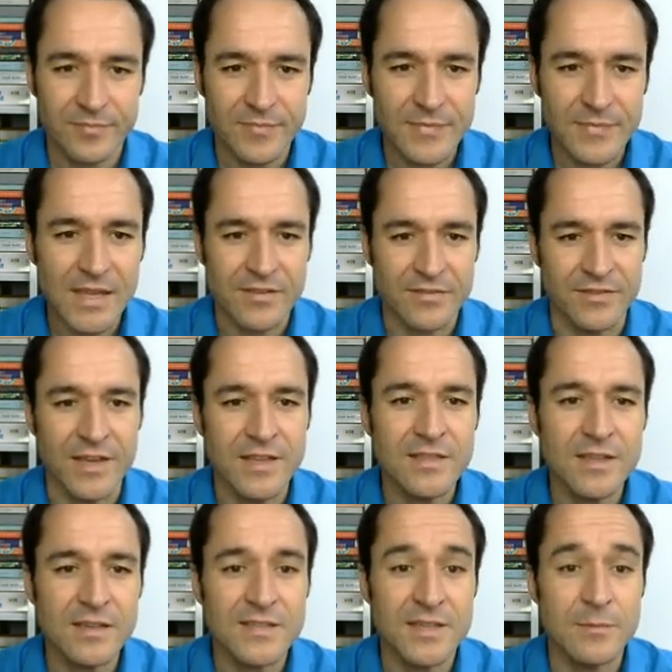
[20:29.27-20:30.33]
Then there
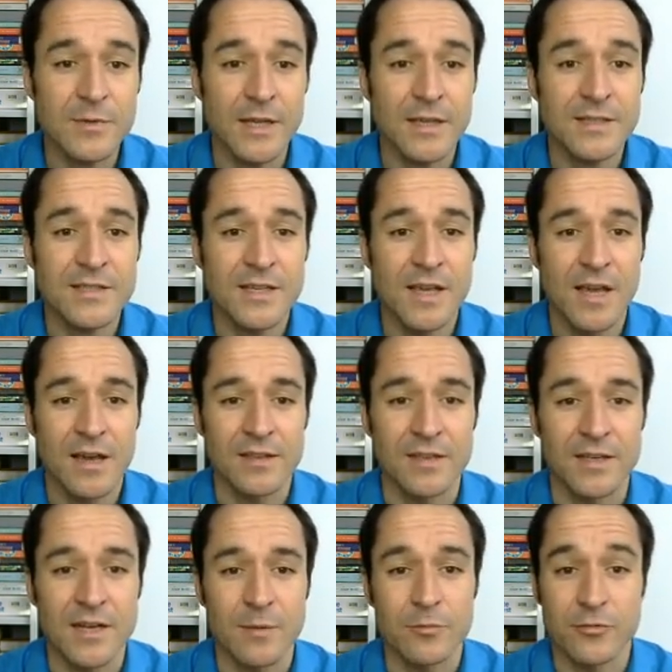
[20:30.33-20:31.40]
are some dates that
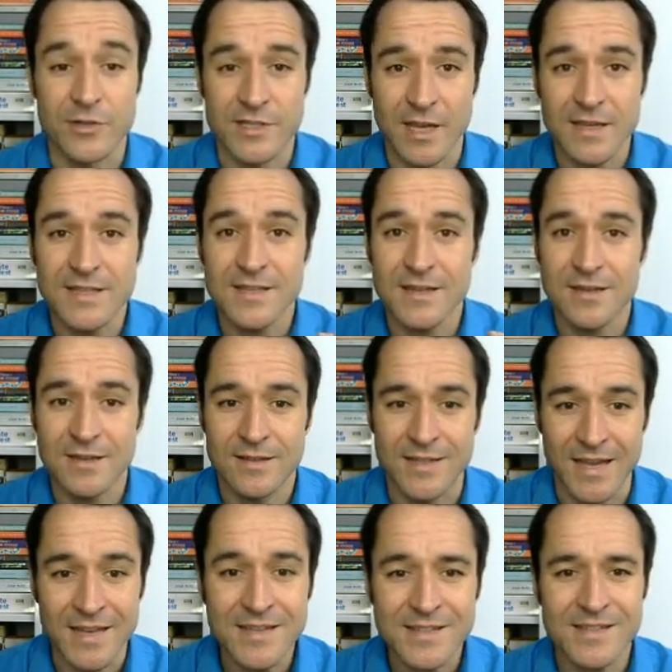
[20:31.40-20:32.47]
are precise
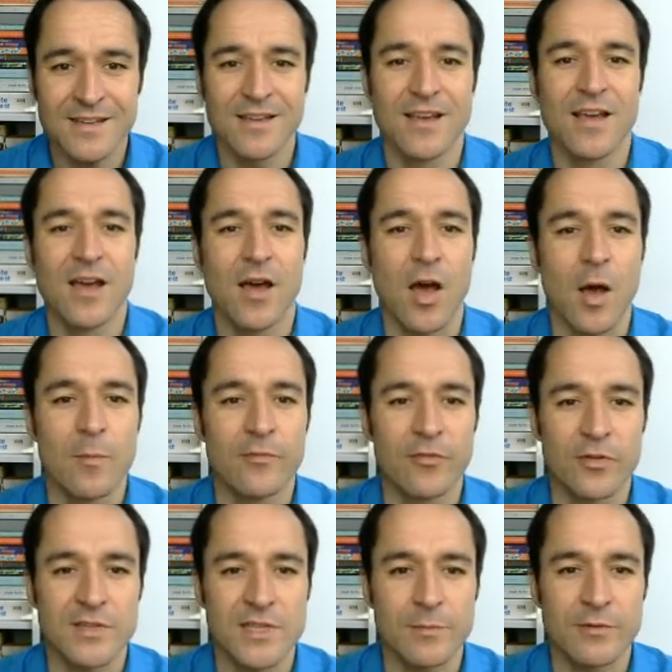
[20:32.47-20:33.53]
days. Um, for
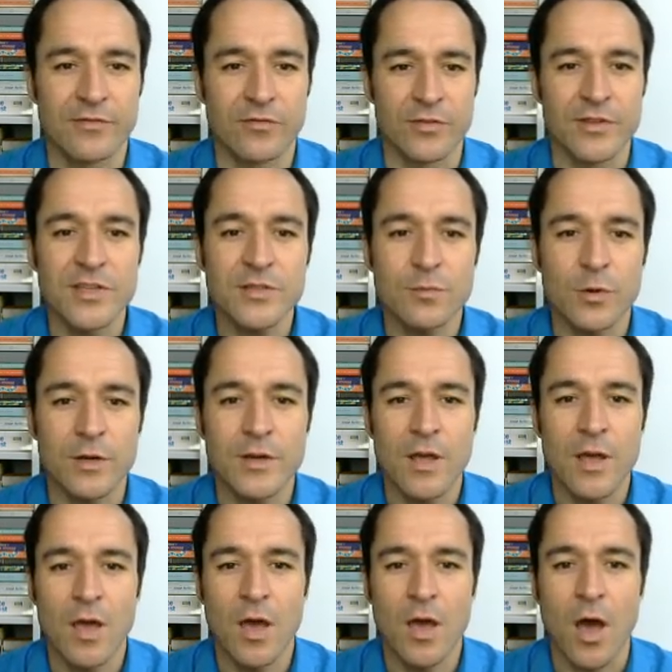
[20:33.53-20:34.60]
example, for this one,
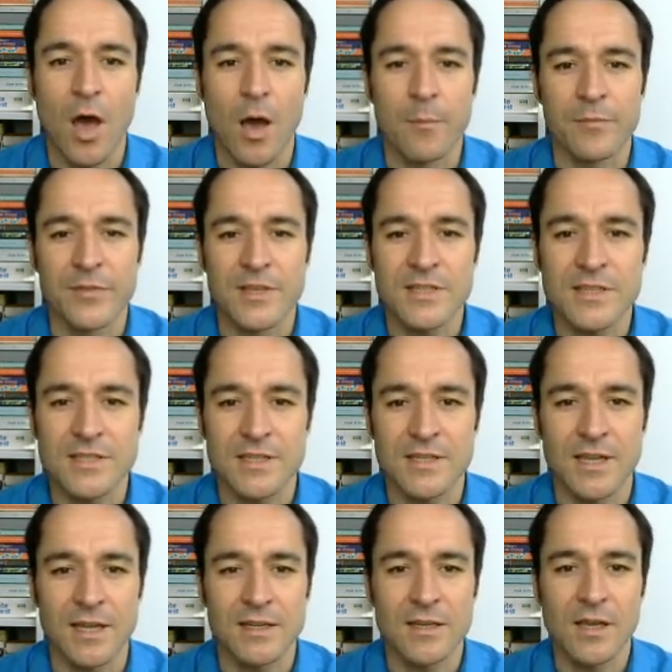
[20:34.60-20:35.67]
um, this is the
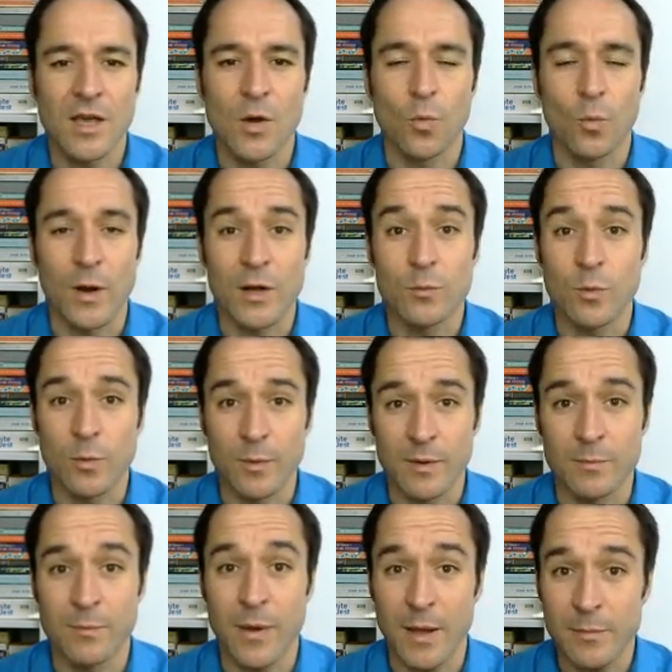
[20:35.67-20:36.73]
date when we will
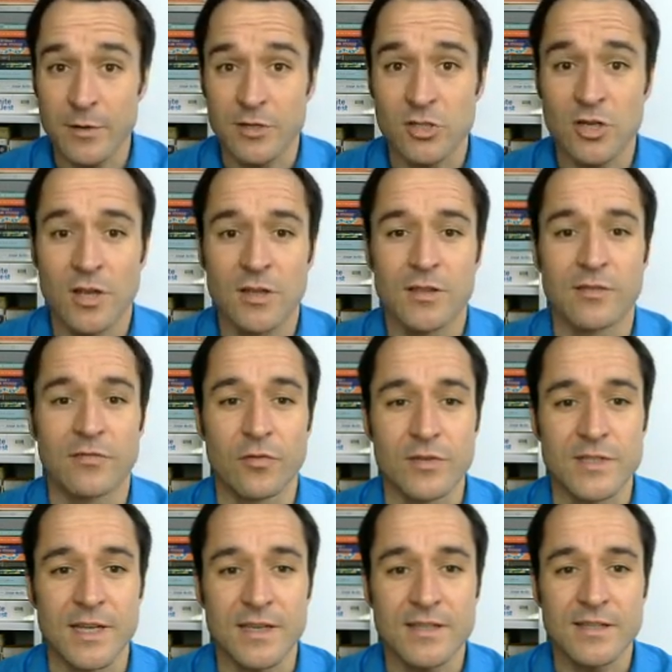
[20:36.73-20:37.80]
publish the first
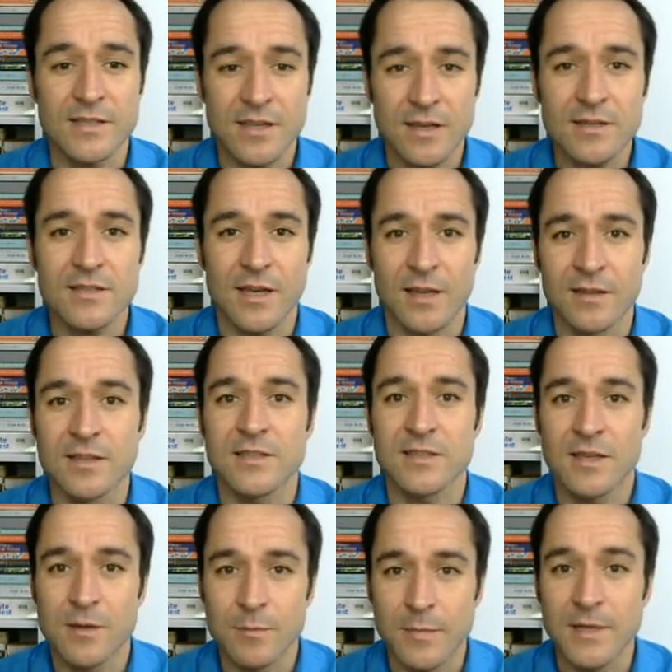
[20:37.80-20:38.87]
exercise, and this
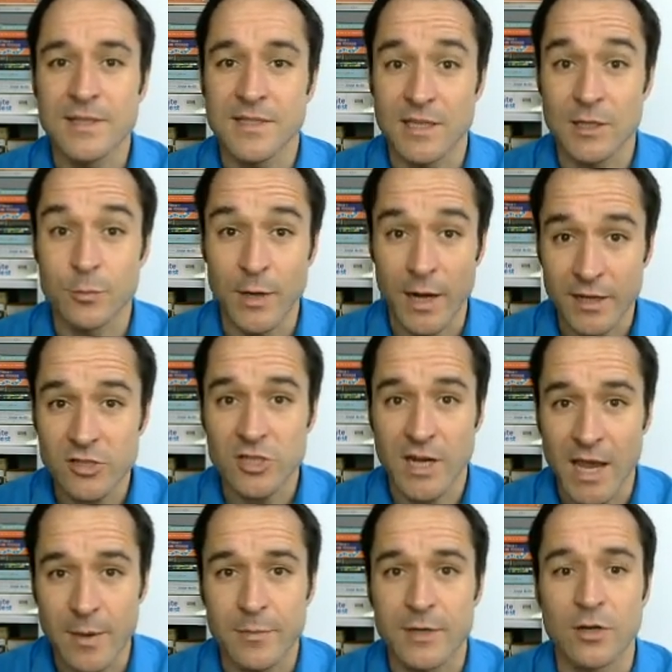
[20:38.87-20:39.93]
means it will actually
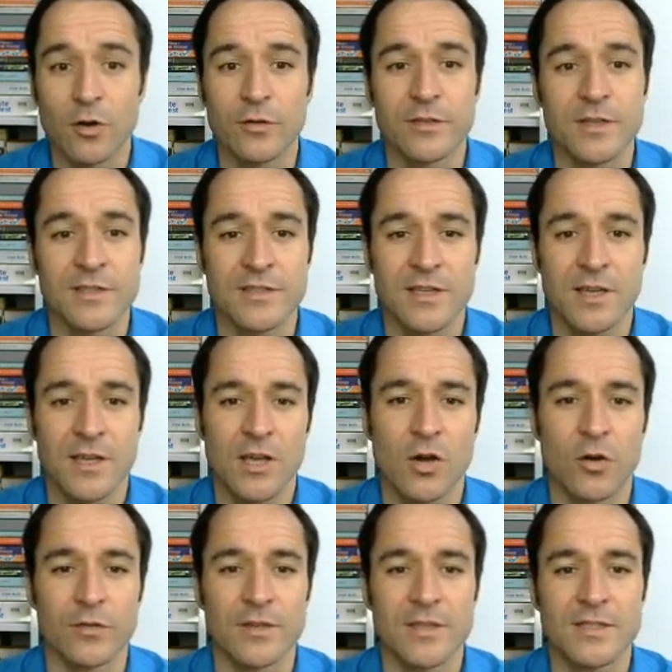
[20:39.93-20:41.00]
happen on this,
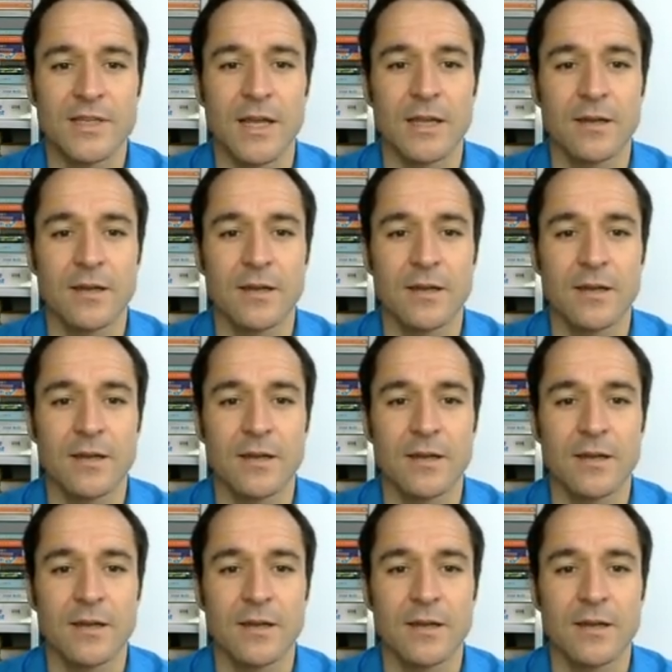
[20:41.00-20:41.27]
on this day.